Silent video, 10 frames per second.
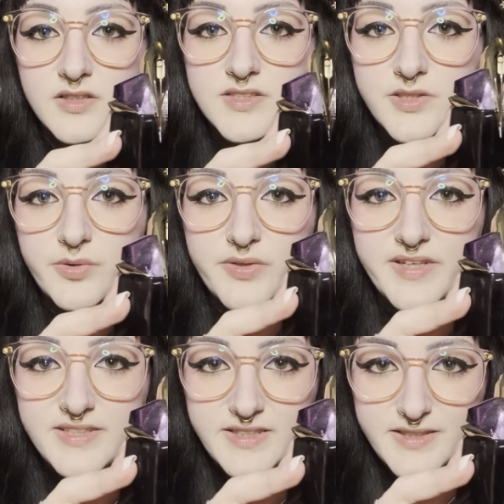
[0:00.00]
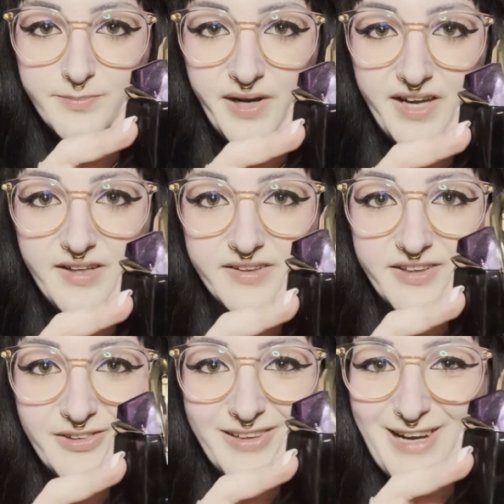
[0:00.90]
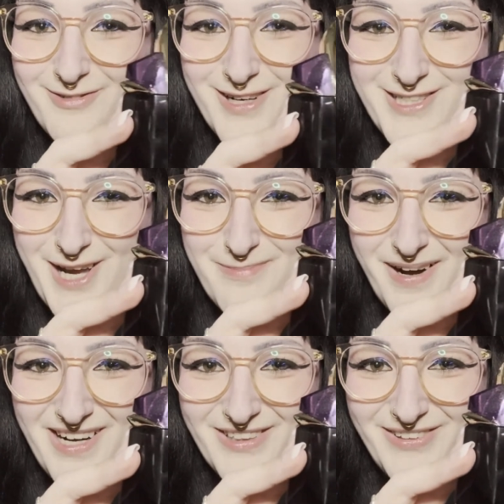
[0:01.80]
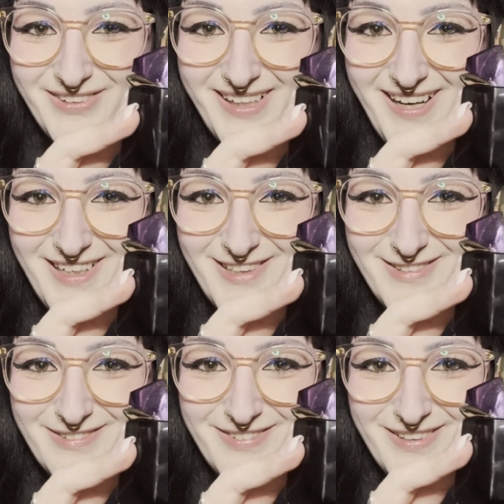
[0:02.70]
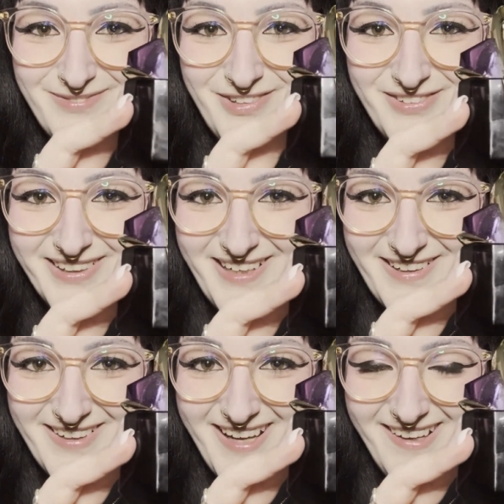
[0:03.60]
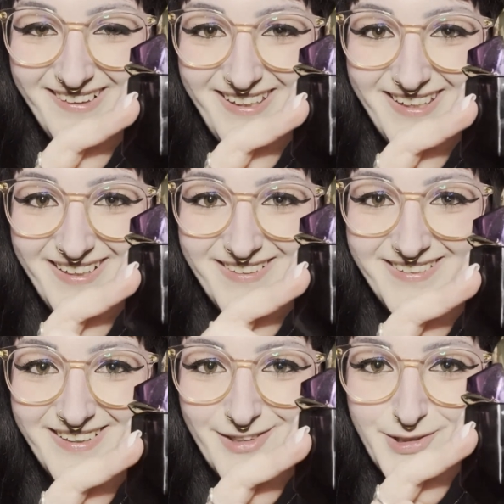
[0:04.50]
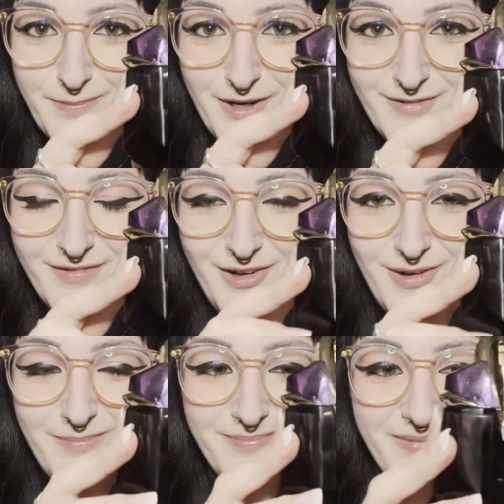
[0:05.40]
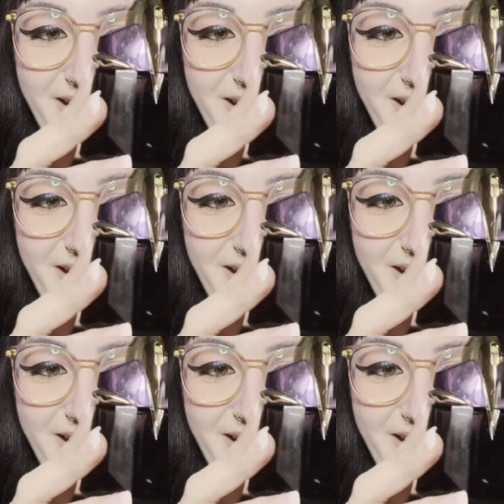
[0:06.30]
So this is my little everyday bottle of Mugler Alien Eau de Parfum,